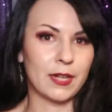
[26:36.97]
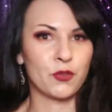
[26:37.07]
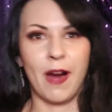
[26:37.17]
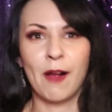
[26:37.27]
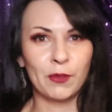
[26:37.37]

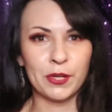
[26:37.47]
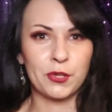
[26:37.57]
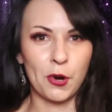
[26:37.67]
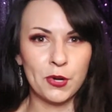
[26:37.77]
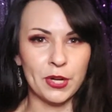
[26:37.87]
travel
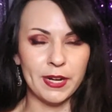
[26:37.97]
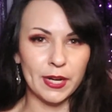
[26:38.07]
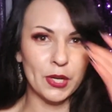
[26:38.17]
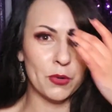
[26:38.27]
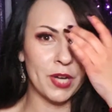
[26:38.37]
excursion
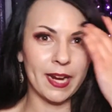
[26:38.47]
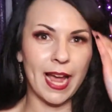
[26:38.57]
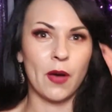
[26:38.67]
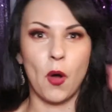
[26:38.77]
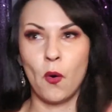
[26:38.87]
and go check
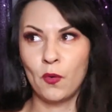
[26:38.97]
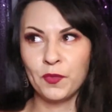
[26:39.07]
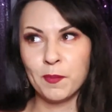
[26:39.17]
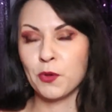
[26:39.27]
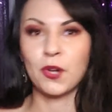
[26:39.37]
out all of
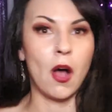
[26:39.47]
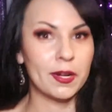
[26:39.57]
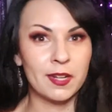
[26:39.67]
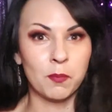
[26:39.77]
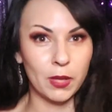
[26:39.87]
the most
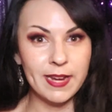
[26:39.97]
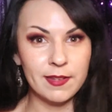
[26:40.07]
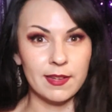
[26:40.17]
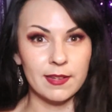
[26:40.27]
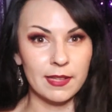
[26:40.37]
haunted
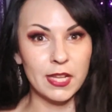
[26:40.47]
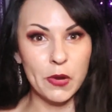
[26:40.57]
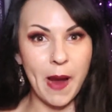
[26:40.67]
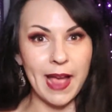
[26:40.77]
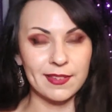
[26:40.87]
places in the
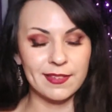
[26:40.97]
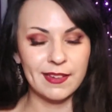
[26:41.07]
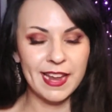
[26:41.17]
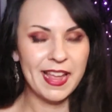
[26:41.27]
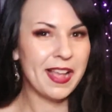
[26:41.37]
US.